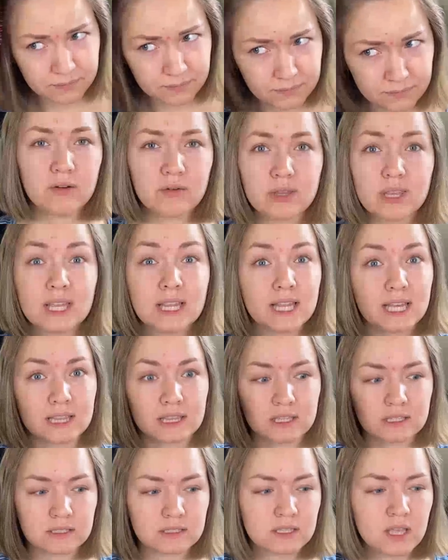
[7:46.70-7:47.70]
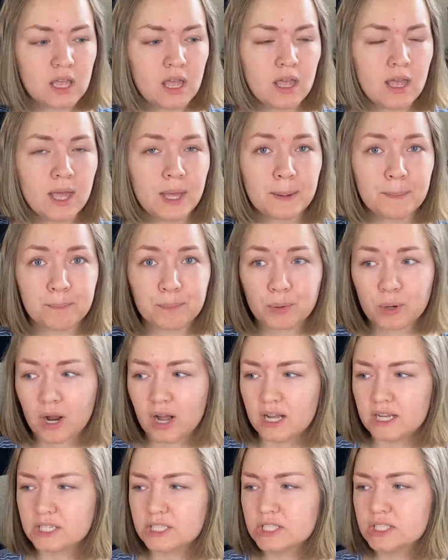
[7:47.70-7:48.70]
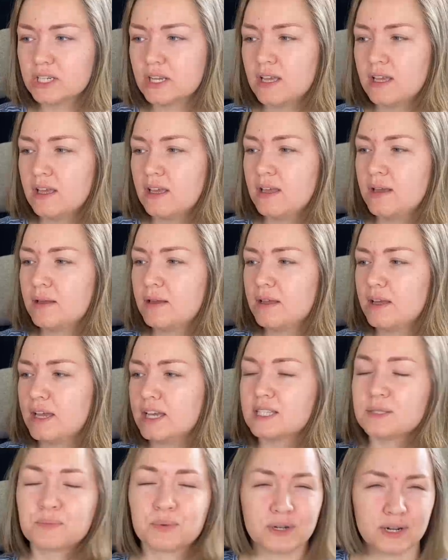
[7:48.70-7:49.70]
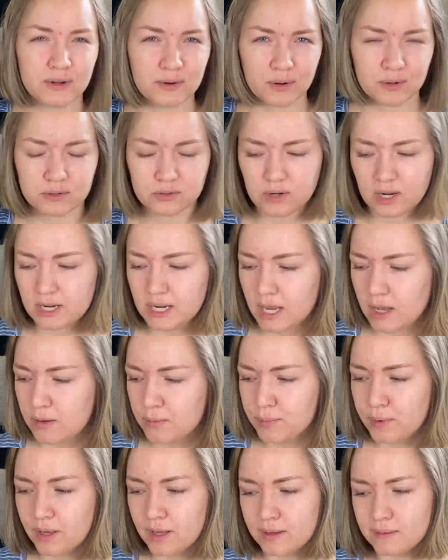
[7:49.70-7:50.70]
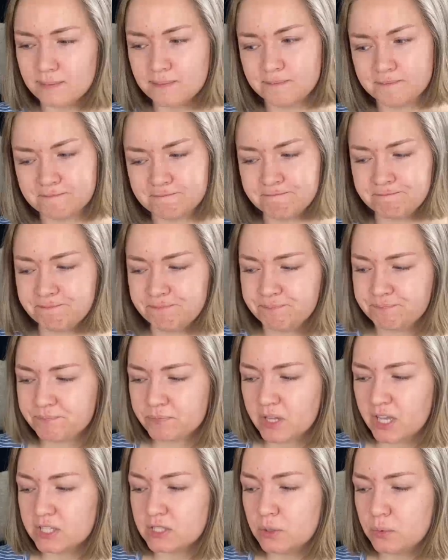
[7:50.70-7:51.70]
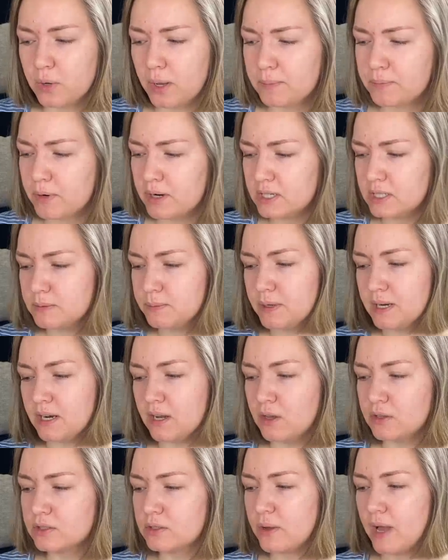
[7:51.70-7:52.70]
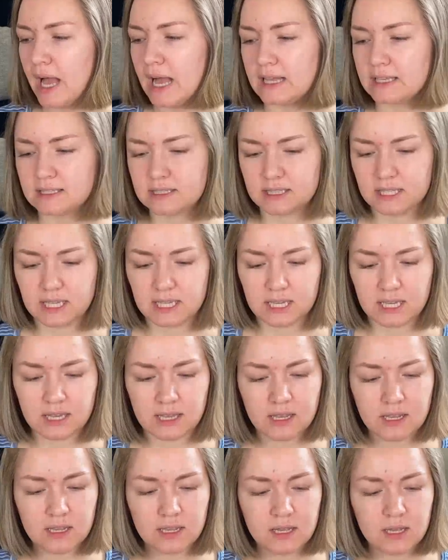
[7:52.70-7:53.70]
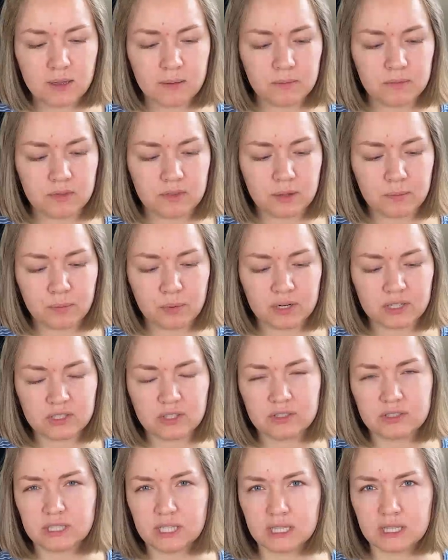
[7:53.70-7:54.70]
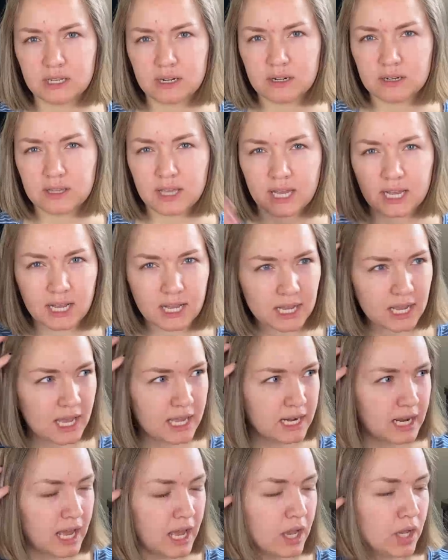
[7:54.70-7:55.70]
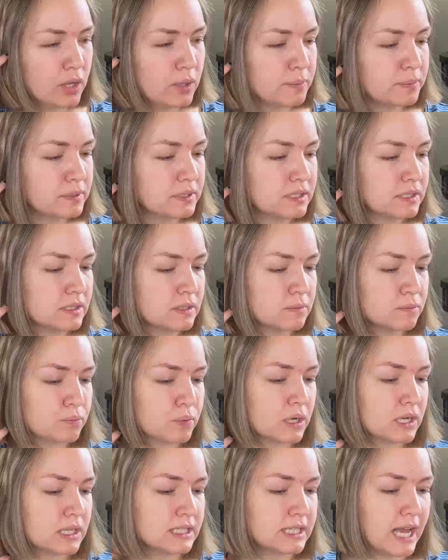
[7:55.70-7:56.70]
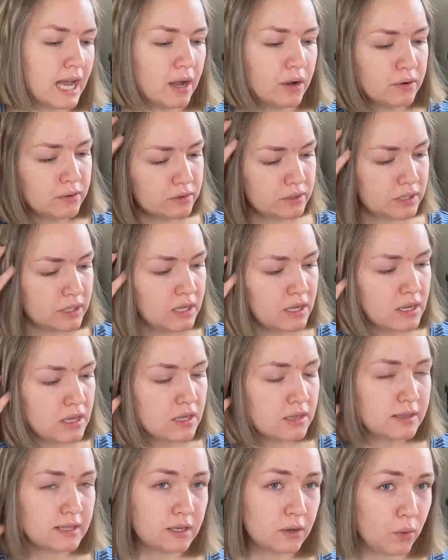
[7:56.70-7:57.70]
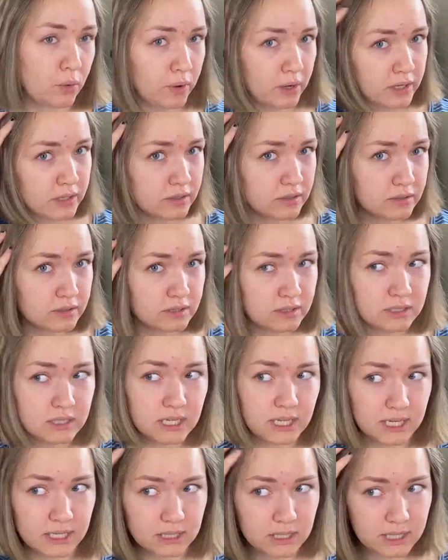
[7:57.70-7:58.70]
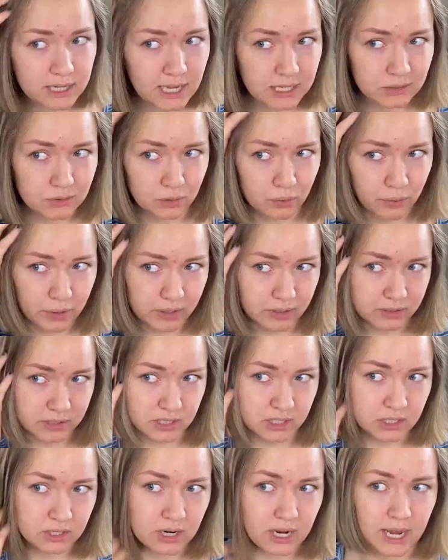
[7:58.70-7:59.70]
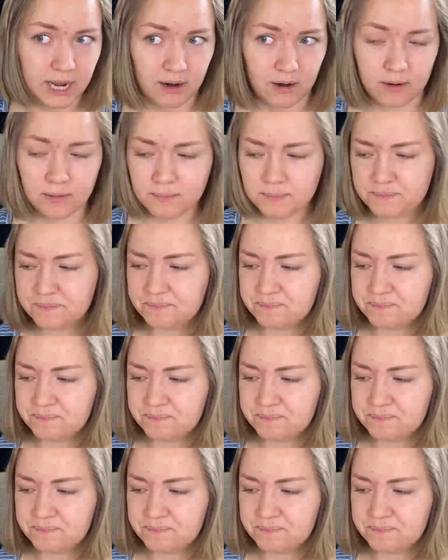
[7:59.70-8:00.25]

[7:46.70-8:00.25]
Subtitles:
I really like this brush. It's pretty gross right now, but it's a wet brush, but it also has the bristles in there that kind of helps bring down the oils, the natural oils in your hair.